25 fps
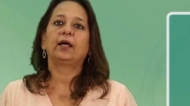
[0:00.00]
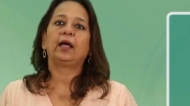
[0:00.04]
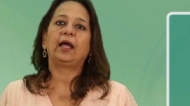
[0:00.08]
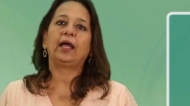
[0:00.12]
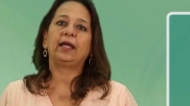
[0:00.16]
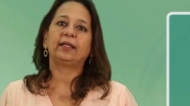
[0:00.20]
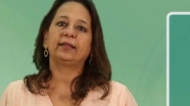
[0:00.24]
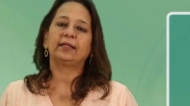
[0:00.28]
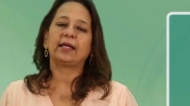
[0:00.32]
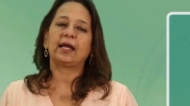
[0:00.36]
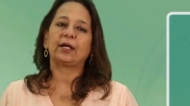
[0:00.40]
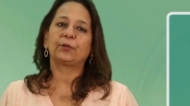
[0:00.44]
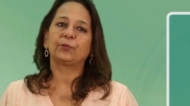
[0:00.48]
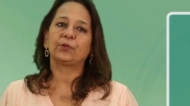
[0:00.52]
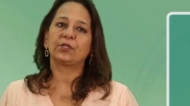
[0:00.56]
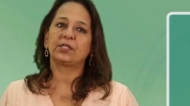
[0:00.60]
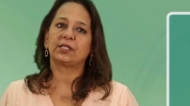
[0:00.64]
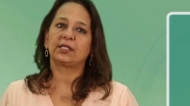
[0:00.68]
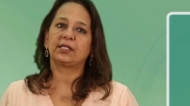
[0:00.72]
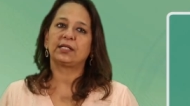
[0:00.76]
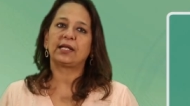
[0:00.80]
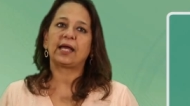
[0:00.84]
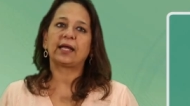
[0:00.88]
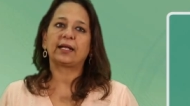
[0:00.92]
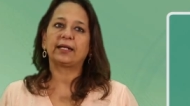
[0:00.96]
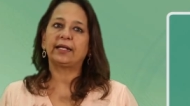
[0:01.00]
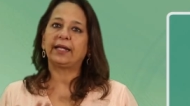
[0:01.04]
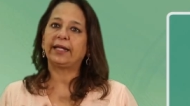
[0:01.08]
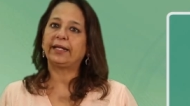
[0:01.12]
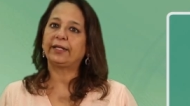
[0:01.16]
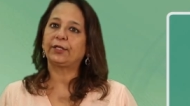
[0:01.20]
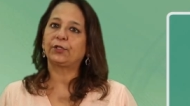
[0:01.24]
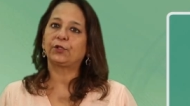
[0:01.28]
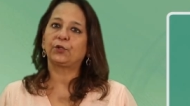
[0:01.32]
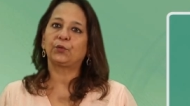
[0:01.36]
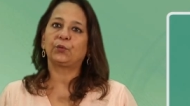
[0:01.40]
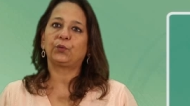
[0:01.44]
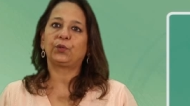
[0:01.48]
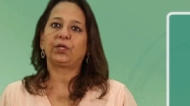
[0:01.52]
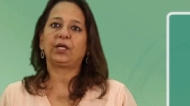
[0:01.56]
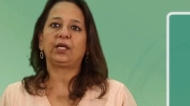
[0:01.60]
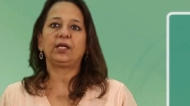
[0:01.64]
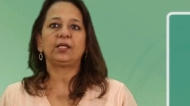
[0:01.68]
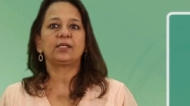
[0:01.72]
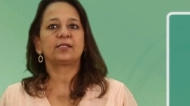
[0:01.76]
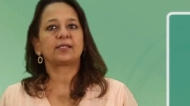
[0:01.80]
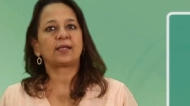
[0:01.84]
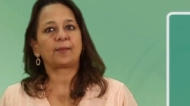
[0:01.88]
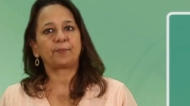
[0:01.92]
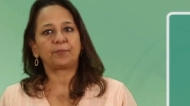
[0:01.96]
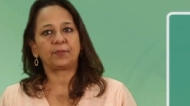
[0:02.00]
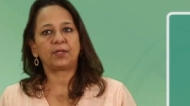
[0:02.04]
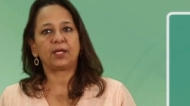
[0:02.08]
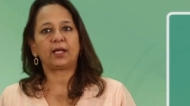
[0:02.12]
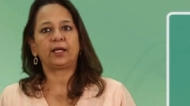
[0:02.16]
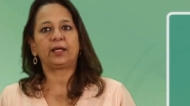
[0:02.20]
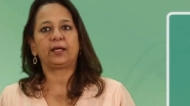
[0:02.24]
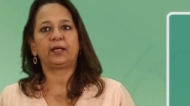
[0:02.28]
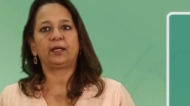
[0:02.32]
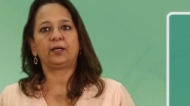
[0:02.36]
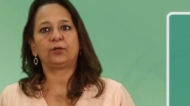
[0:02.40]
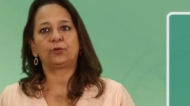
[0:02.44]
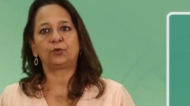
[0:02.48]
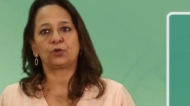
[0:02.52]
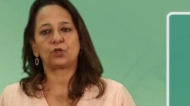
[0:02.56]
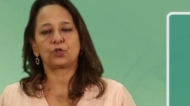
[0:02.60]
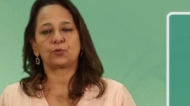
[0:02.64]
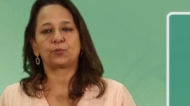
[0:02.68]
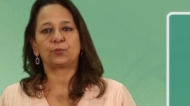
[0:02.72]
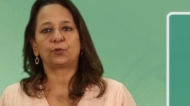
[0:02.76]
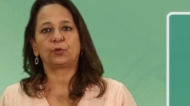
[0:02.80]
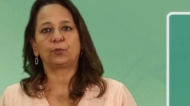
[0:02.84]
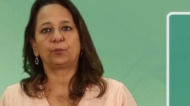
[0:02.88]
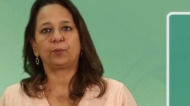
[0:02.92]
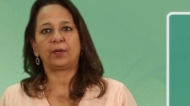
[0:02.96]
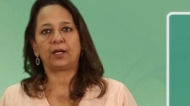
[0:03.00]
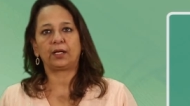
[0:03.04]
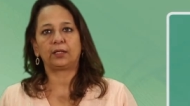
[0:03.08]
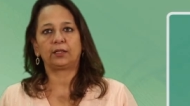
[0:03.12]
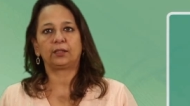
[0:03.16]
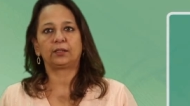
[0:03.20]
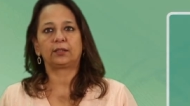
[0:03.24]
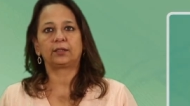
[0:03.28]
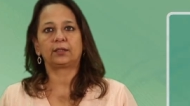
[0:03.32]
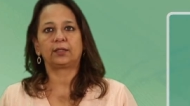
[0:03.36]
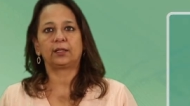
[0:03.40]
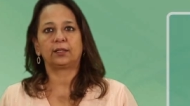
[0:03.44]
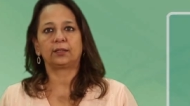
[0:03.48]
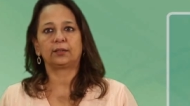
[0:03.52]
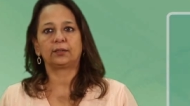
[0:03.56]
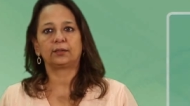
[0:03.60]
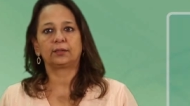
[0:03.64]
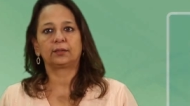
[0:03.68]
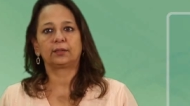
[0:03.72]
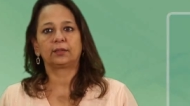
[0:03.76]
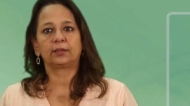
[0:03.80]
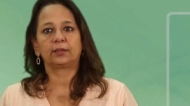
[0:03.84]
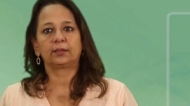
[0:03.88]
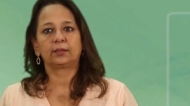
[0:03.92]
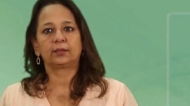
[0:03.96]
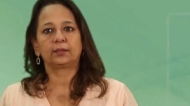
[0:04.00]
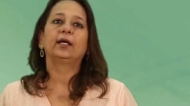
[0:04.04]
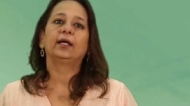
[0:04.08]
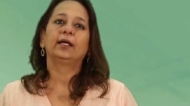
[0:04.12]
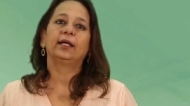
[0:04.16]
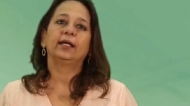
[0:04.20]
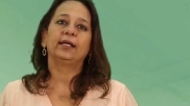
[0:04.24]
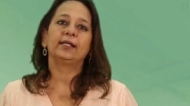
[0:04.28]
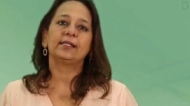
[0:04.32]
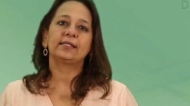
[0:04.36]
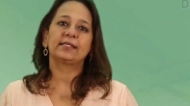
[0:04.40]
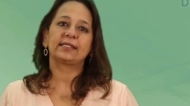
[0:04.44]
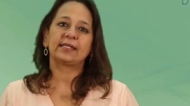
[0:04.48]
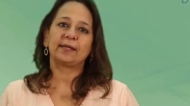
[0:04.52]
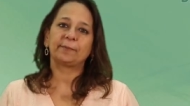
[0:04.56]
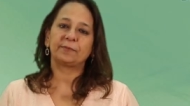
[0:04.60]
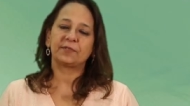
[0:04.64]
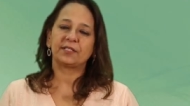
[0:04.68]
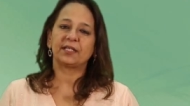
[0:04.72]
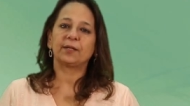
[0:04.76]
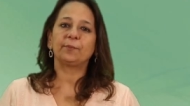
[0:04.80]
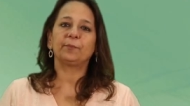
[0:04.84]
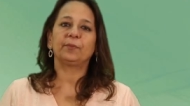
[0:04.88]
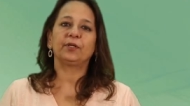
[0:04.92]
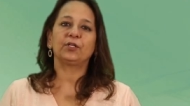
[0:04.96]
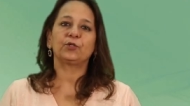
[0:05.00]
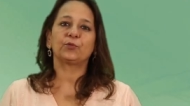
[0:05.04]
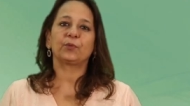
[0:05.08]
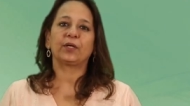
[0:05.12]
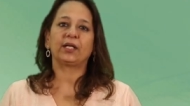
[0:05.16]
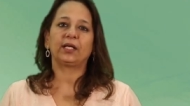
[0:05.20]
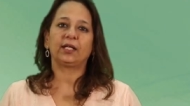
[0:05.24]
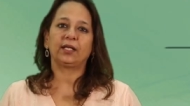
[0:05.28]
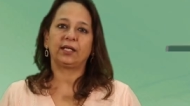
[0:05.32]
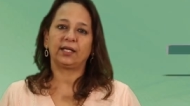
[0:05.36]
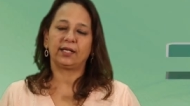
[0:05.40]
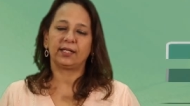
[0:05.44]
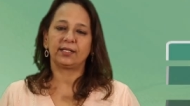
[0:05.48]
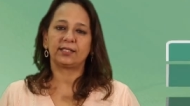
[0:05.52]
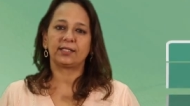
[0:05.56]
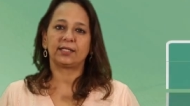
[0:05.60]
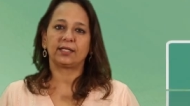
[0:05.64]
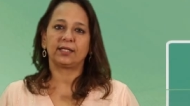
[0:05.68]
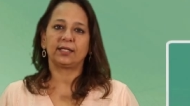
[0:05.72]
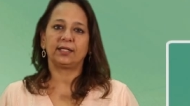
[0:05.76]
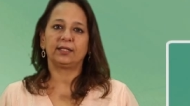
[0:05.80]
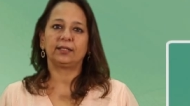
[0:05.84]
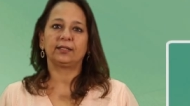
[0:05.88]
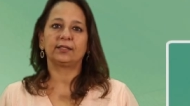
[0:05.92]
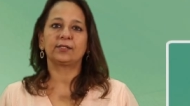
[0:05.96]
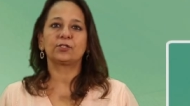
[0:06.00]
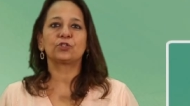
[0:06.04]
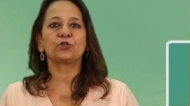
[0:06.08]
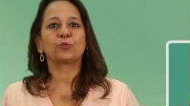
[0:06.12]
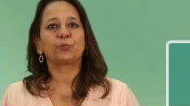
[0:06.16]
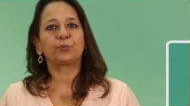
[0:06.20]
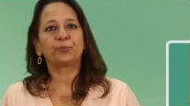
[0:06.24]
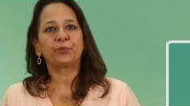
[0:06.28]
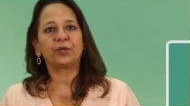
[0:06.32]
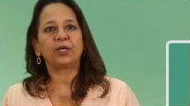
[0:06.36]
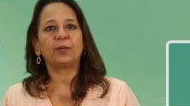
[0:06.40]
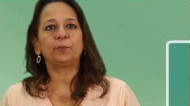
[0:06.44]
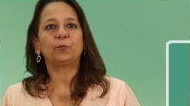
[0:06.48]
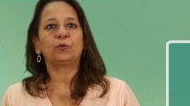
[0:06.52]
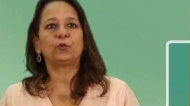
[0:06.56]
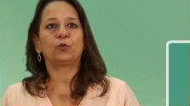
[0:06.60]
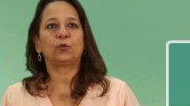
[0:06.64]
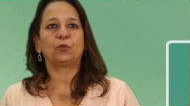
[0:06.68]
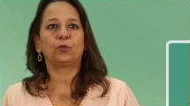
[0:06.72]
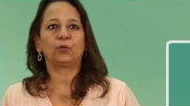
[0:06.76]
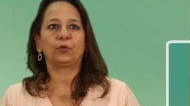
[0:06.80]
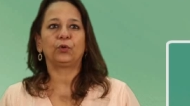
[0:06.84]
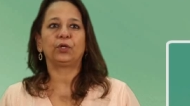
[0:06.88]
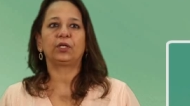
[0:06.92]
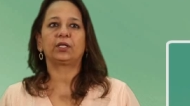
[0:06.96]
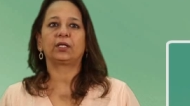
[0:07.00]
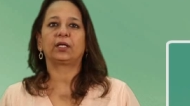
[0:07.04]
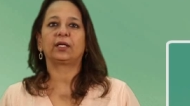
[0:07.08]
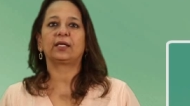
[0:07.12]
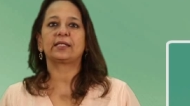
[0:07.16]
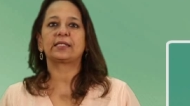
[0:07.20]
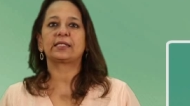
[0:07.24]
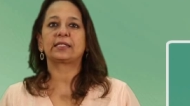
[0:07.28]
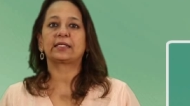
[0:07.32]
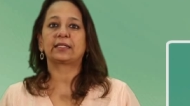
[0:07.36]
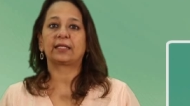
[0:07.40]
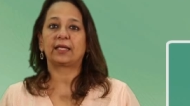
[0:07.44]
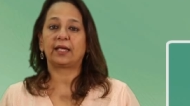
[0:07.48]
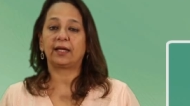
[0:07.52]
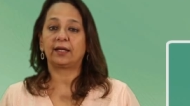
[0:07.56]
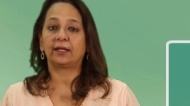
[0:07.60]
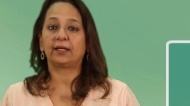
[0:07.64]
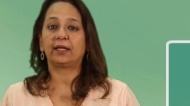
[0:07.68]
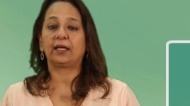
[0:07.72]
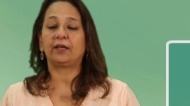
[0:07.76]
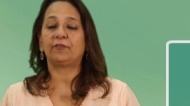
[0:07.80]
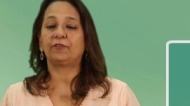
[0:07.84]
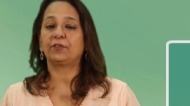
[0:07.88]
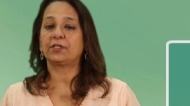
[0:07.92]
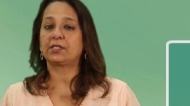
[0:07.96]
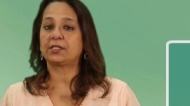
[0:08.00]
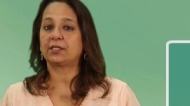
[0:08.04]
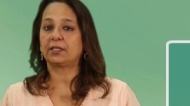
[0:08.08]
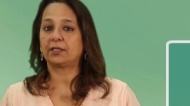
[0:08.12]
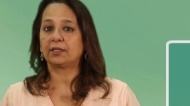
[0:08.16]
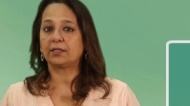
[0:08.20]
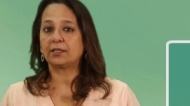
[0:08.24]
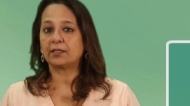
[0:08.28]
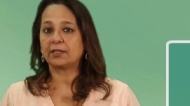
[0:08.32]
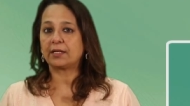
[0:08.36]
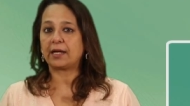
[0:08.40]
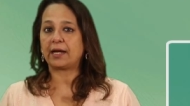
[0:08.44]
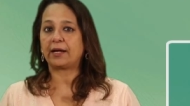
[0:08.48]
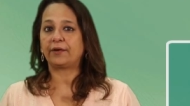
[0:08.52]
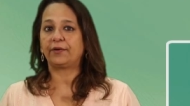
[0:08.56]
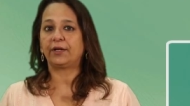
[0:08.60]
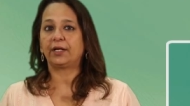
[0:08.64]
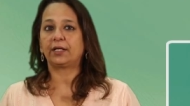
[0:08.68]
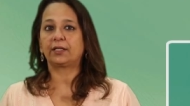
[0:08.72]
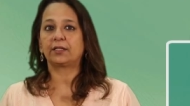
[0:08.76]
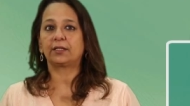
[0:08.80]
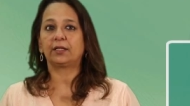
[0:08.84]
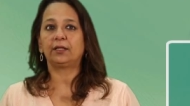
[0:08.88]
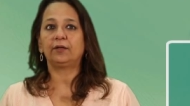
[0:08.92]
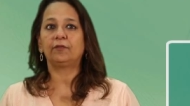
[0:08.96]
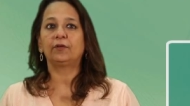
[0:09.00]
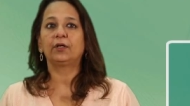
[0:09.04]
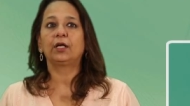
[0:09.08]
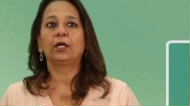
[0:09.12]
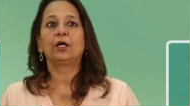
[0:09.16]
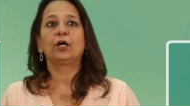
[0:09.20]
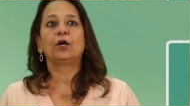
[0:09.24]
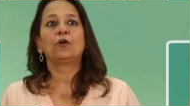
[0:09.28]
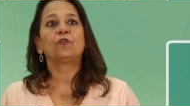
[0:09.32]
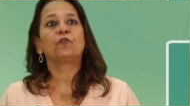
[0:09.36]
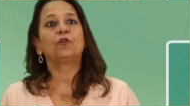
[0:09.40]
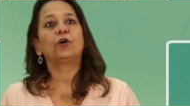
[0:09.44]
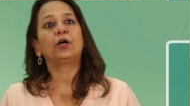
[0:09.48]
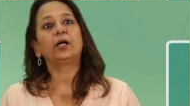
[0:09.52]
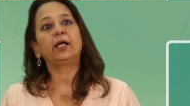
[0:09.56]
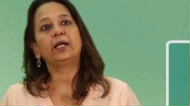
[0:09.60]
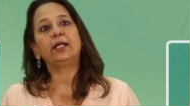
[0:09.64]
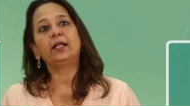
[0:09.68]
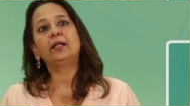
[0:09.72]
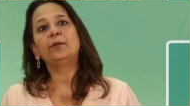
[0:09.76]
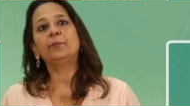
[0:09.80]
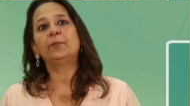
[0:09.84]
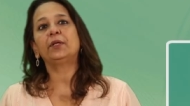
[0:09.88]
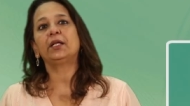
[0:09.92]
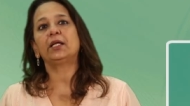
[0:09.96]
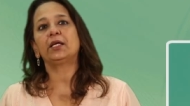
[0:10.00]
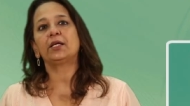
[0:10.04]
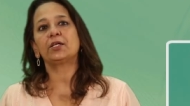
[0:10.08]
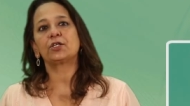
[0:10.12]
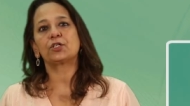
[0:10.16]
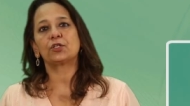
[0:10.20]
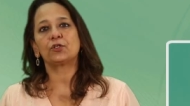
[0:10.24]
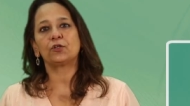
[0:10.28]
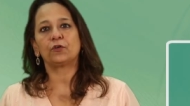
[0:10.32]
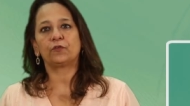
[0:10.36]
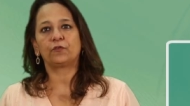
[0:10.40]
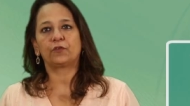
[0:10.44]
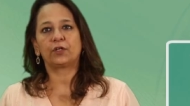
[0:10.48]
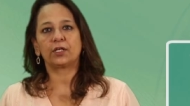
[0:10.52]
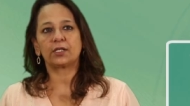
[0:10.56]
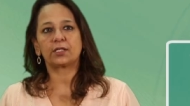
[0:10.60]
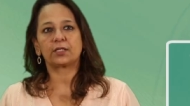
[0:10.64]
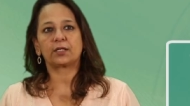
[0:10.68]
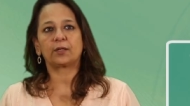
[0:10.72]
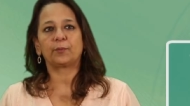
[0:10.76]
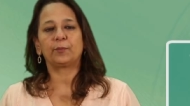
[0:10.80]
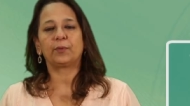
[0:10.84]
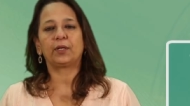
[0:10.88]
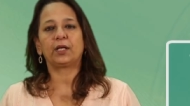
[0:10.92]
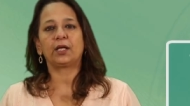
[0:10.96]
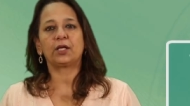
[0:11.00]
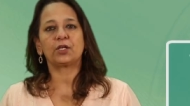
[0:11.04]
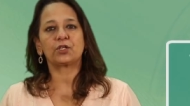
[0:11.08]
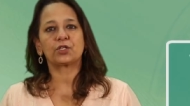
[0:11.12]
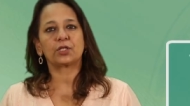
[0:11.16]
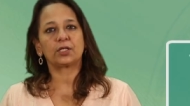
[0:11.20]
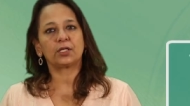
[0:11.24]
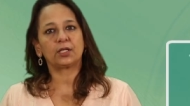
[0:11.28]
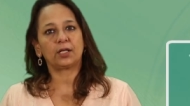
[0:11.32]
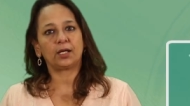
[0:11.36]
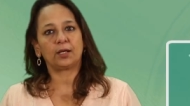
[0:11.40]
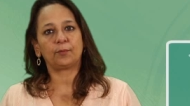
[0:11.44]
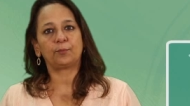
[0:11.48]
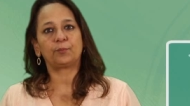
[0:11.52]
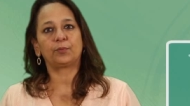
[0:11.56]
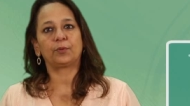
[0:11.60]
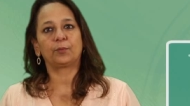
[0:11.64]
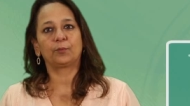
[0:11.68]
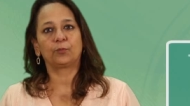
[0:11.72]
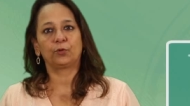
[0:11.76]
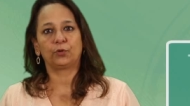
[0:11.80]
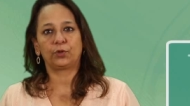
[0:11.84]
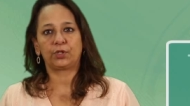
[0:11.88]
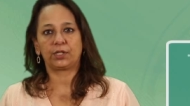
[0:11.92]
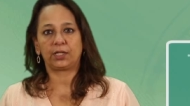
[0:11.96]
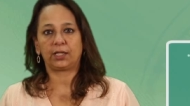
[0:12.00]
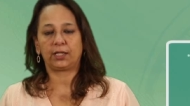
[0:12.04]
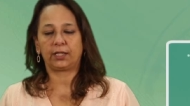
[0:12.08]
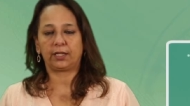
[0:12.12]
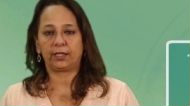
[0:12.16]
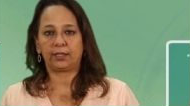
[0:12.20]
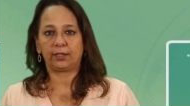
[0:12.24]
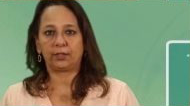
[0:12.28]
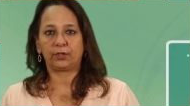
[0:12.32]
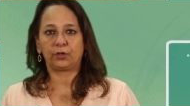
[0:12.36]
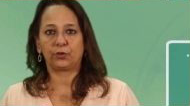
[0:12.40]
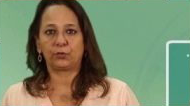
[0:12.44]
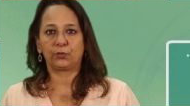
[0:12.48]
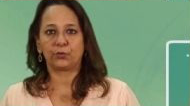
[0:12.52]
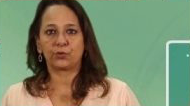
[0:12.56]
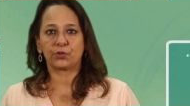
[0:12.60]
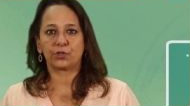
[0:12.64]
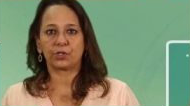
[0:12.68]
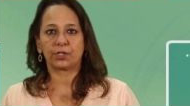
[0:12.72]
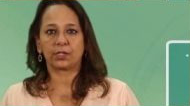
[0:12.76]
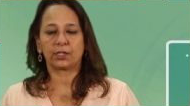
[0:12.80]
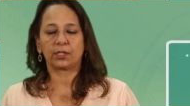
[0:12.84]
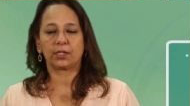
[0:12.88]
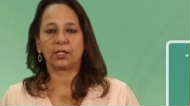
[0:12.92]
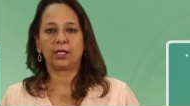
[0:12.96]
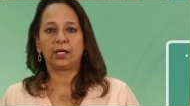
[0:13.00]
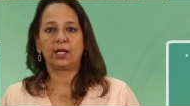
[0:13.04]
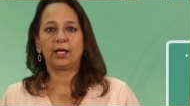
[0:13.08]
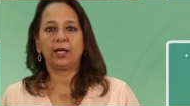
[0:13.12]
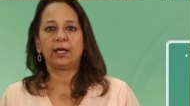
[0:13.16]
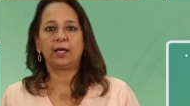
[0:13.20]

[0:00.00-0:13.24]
and that was the tagline, Kyunki Sapna Hai Kushmukh Bharat Ka. In September 2018, the Supreme Court gave a certain directive for elimination of discrimination and promoting inclusion.